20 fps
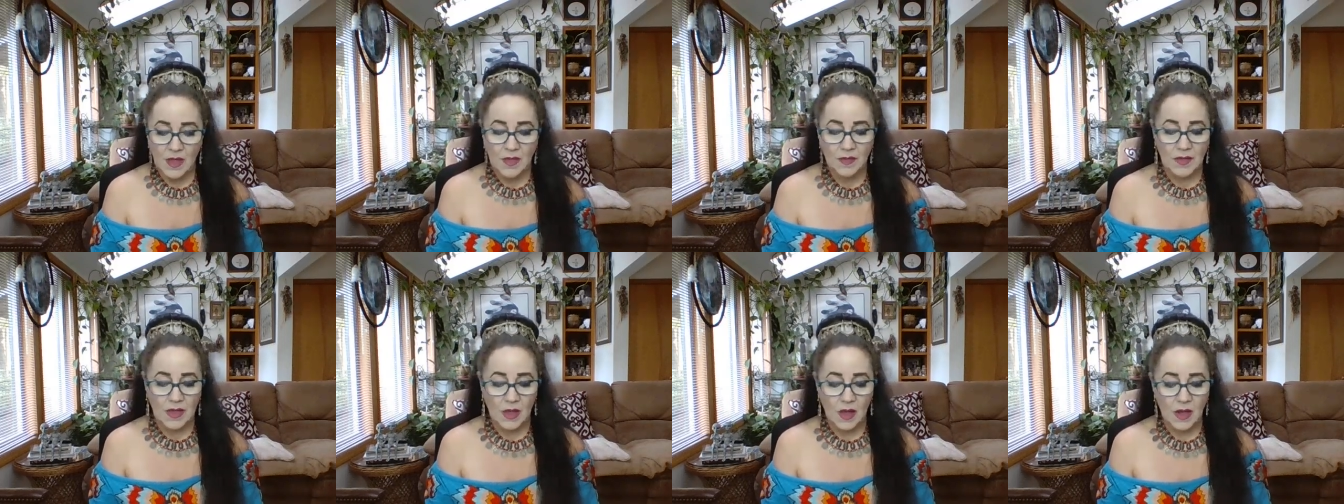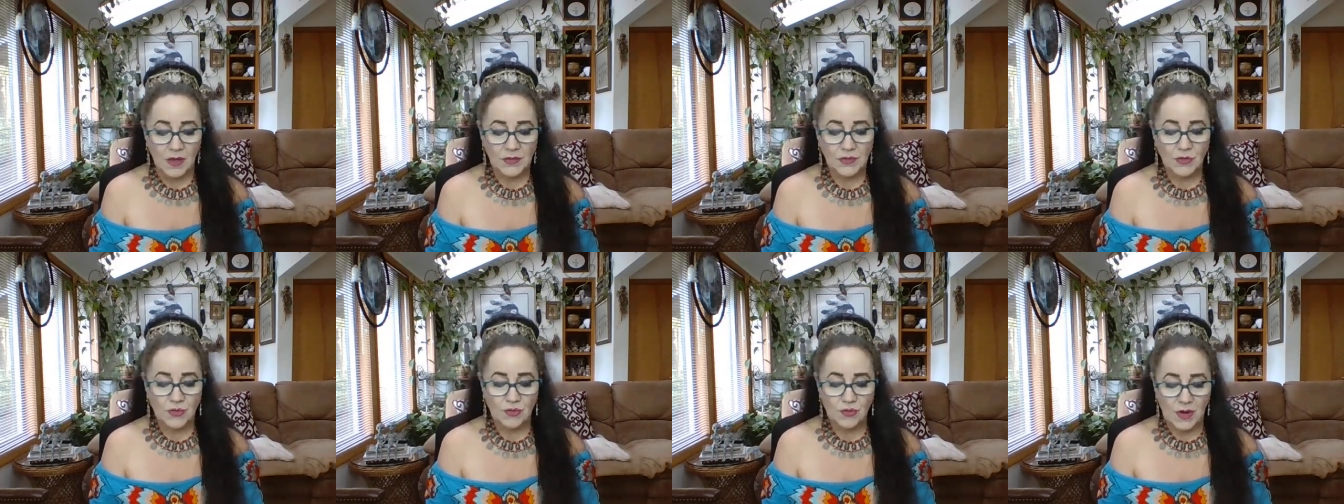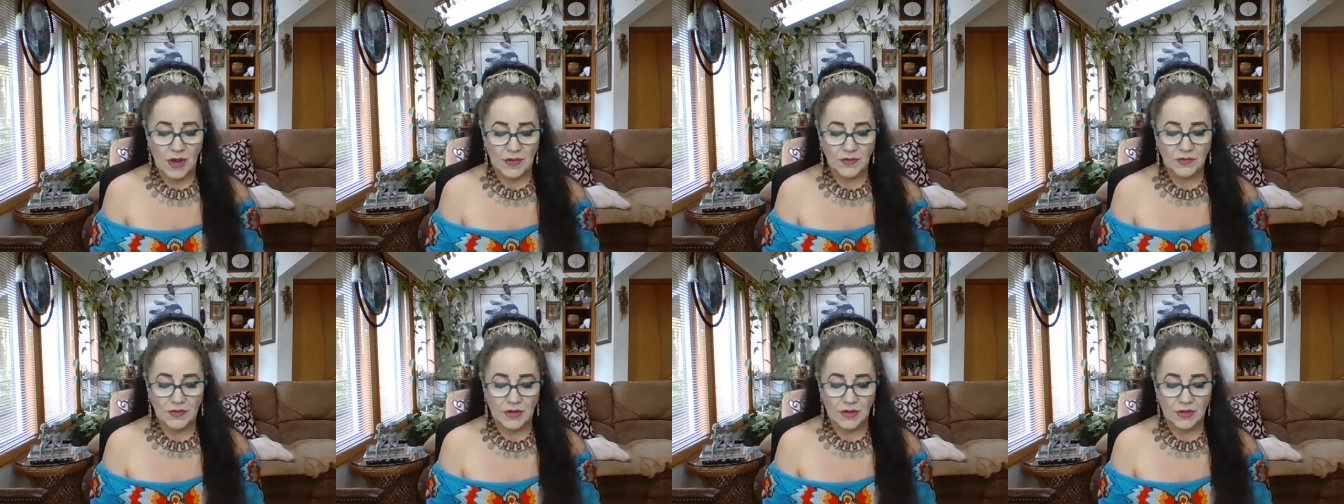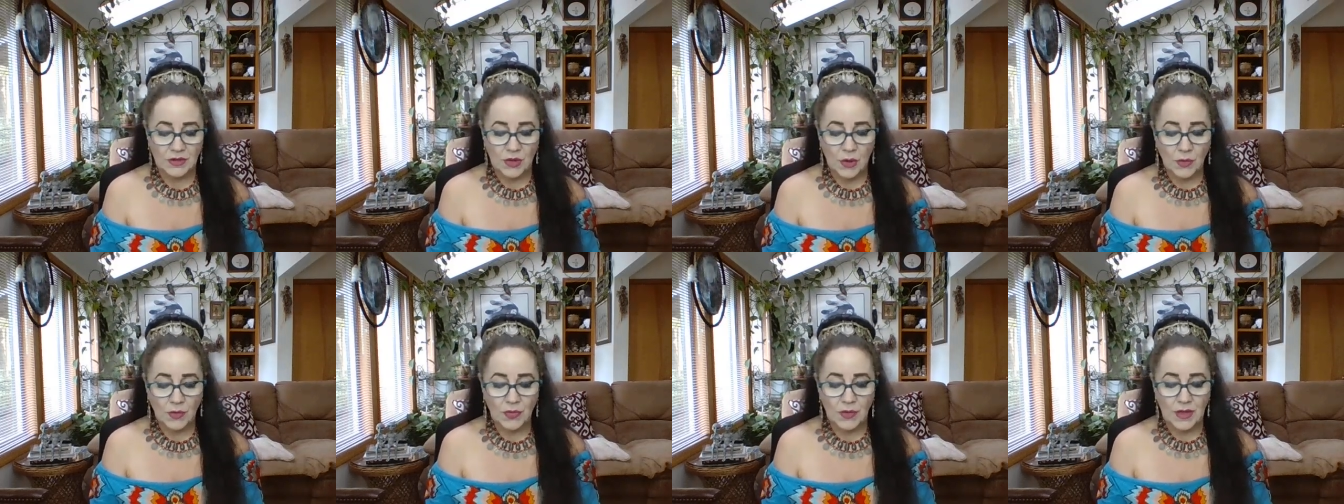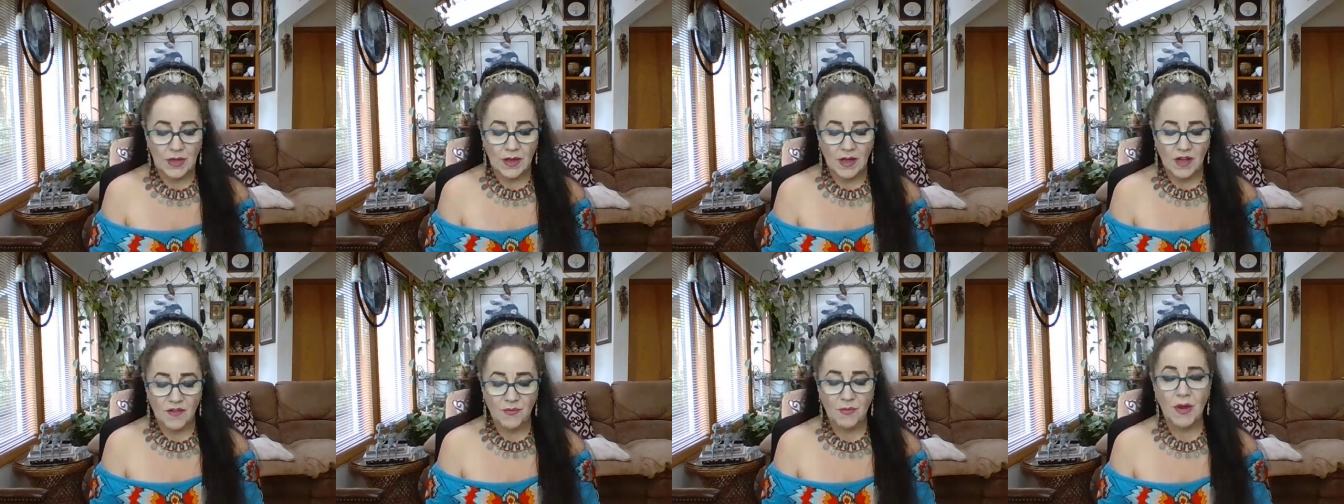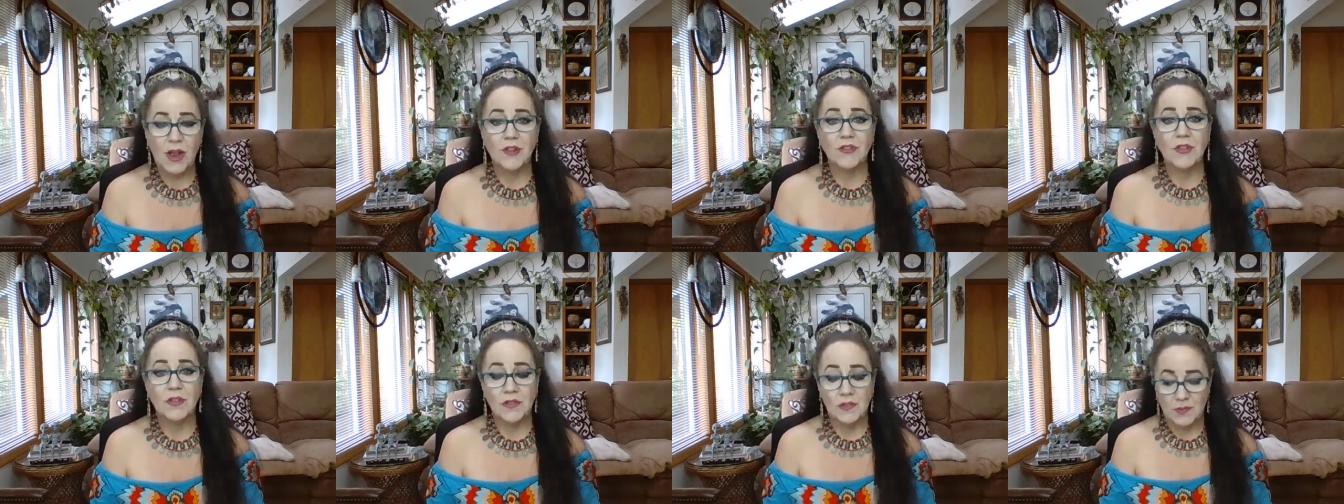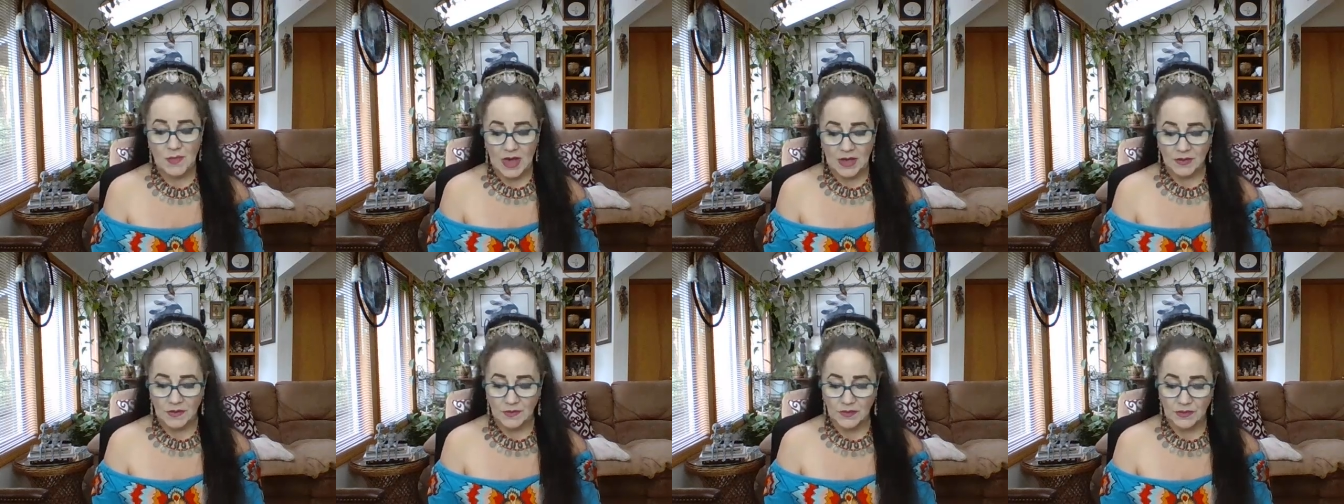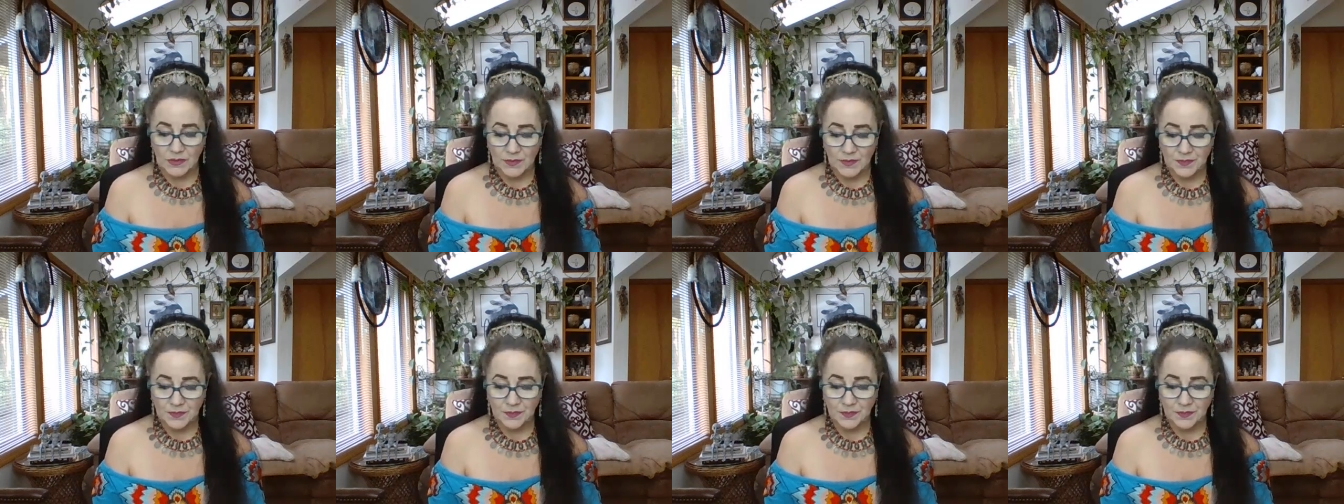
They also dressed in clothing of precious metals.